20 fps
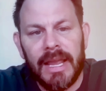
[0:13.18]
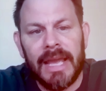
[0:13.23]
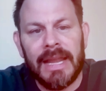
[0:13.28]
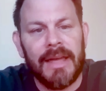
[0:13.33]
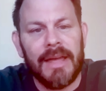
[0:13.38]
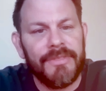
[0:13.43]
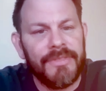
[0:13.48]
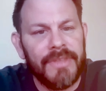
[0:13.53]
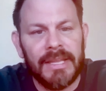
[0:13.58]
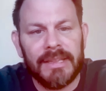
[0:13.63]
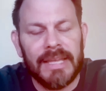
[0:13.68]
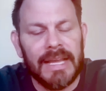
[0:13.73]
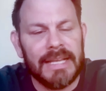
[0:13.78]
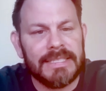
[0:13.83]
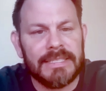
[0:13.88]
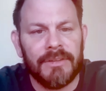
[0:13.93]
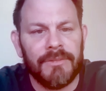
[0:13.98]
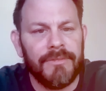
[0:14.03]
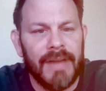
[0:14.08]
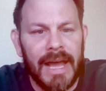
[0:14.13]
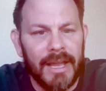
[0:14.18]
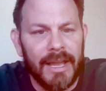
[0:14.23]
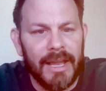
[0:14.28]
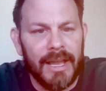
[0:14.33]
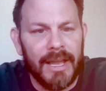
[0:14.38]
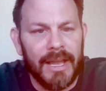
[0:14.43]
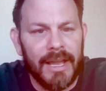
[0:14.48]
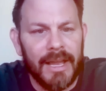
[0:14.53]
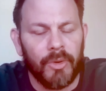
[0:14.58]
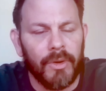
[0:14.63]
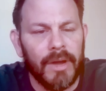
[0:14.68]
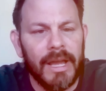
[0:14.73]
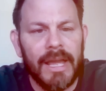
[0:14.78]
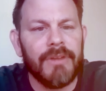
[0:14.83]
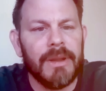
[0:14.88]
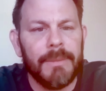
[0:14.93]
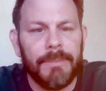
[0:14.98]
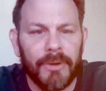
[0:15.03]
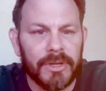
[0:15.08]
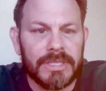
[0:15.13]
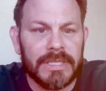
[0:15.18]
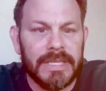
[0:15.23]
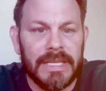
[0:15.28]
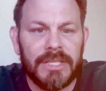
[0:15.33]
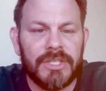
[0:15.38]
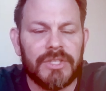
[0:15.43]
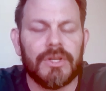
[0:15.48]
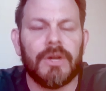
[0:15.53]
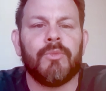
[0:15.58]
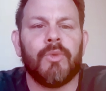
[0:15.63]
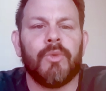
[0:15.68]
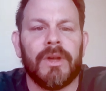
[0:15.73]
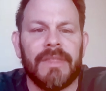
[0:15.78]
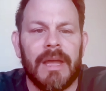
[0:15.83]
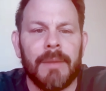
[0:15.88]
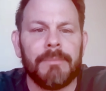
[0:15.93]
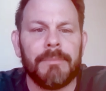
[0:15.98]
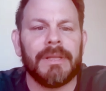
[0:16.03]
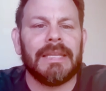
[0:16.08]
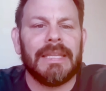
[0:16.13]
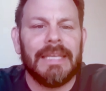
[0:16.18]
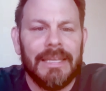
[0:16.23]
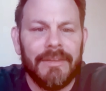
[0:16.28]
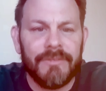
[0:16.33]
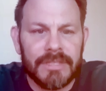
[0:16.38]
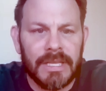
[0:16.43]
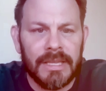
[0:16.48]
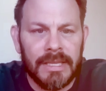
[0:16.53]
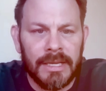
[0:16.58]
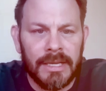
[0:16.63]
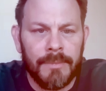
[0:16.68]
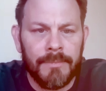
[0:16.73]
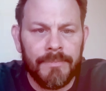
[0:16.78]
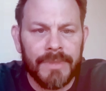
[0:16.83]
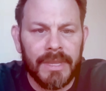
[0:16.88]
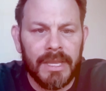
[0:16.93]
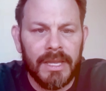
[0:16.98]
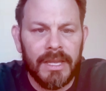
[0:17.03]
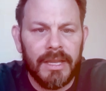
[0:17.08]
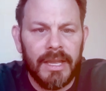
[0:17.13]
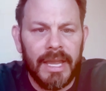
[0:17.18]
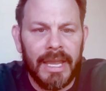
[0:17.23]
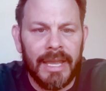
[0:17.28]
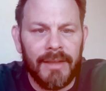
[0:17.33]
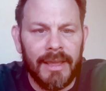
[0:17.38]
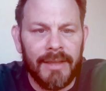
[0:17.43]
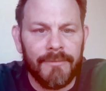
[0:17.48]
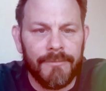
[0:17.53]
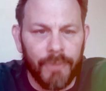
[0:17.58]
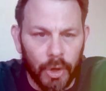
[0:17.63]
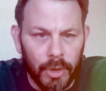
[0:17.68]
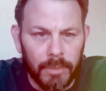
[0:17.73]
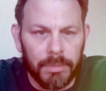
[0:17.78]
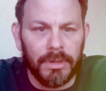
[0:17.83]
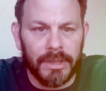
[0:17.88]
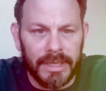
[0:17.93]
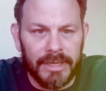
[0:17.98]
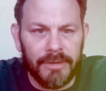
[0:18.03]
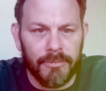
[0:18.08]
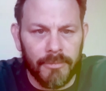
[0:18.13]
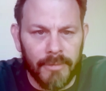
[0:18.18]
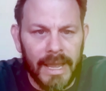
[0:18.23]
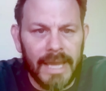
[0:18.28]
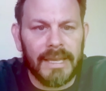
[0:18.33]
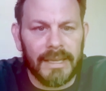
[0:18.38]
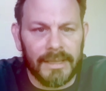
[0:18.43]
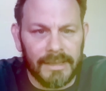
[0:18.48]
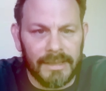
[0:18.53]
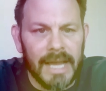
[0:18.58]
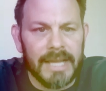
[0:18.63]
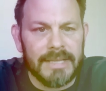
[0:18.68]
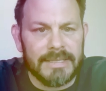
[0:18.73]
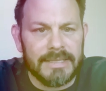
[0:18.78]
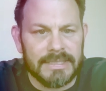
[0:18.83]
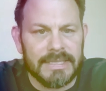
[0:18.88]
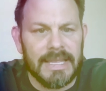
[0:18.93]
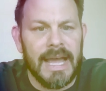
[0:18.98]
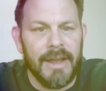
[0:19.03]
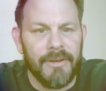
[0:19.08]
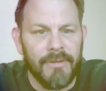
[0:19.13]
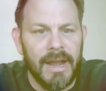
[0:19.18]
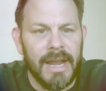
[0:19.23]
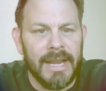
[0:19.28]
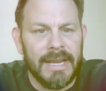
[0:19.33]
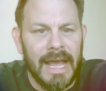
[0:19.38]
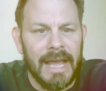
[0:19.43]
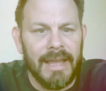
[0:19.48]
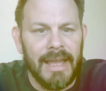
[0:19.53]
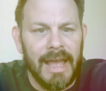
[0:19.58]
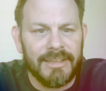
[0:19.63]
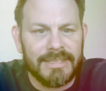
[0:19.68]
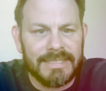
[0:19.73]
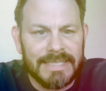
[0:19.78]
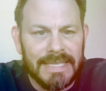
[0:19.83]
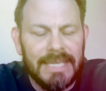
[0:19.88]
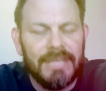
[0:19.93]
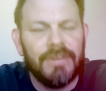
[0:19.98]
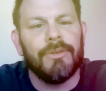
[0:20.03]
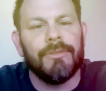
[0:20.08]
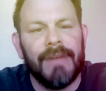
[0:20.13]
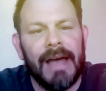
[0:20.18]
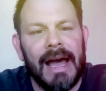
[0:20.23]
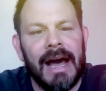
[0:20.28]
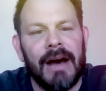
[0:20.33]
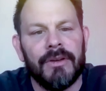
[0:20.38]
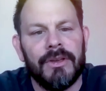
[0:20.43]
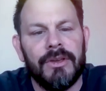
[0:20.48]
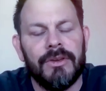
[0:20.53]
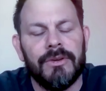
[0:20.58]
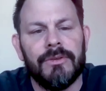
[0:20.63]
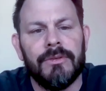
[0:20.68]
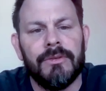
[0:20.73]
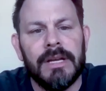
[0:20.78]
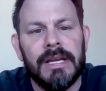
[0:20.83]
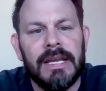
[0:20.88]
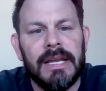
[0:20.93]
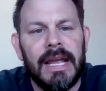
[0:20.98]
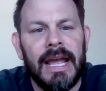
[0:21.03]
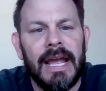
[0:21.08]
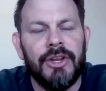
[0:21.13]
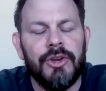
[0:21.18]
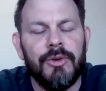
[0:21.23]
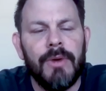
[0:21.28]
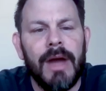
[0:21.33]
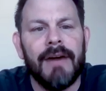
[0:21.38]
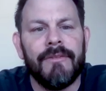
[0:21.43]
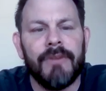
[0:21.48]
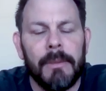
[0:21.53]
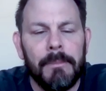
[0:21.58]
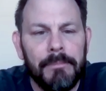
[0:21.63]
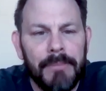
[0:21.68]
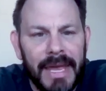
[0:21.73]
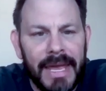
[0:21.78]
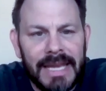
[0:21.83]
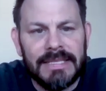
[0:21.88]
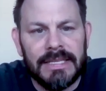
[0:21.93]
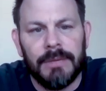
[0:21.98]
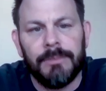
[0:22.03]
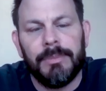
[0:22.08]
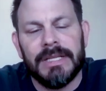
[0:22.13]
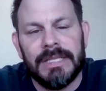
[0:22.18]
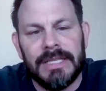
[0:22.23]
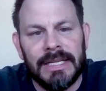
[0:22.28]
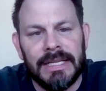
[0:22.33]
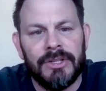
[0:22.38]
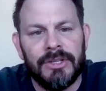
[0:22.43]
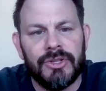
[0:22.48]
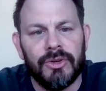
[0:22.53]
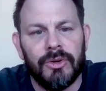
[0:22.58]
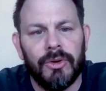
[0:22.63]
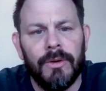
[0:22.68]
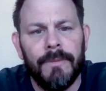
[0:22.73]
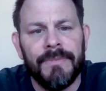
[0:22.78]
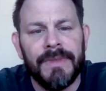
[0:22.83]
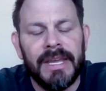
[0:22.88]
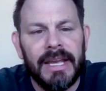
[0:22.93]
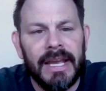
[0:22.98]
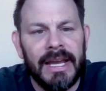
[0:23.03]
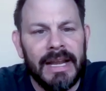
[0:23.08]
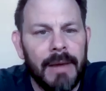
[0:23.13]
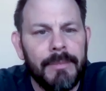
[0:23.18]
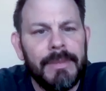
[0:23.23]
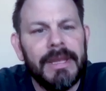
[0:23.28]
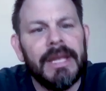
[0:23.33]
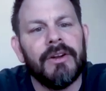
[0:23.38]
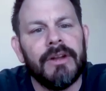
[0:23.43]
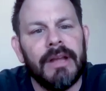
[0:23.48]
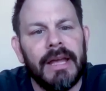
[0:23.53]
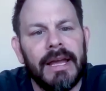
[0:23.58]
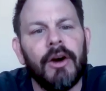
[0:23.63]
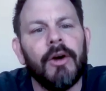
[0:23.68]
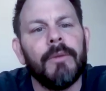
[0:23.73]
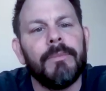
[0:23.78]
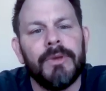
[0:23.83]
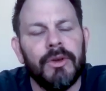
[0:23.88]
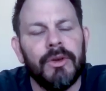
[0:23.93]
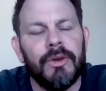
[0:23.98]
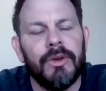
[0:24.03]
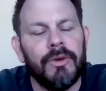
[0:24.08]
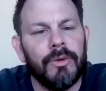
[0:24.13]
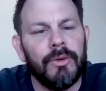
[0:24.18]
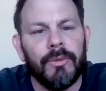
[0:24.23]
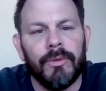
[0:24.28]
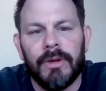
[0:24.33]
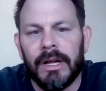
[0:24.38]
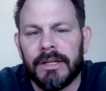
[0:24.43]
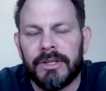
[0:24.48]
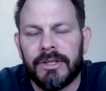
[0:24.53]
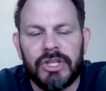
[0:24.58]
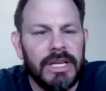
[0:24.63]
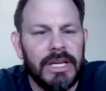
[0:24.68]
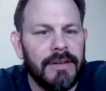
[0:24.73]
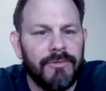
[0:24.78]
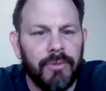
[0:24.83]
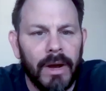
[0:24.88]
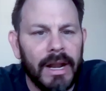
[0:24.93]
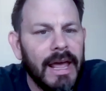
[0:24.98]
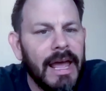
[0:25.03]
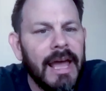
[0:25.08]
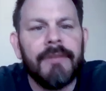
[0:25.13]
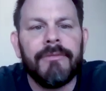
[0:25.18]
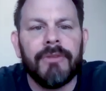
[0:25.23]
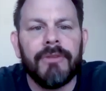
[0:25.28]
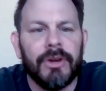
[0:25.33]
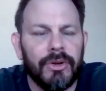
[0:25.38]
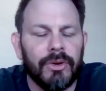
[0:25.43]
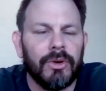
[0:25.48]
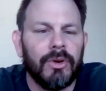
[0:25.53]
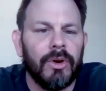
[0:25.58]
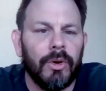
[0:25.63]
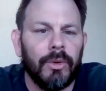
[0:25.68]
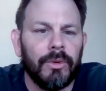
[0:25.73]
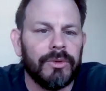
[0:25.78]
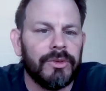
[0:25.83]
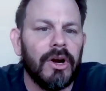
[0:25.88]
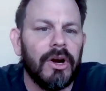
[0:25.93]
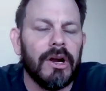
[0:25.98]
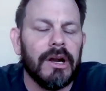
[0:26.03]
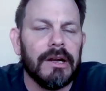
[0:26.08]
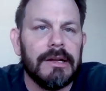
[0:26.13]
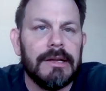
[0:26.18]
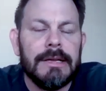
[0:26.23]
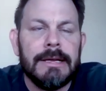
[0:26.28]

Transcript: And I think that's invaluable. Every person needs someone that believes in them and verbally recognizes that, right? I see your value and you have amazing potential, and I'm here to help you achieve whatever your goals are.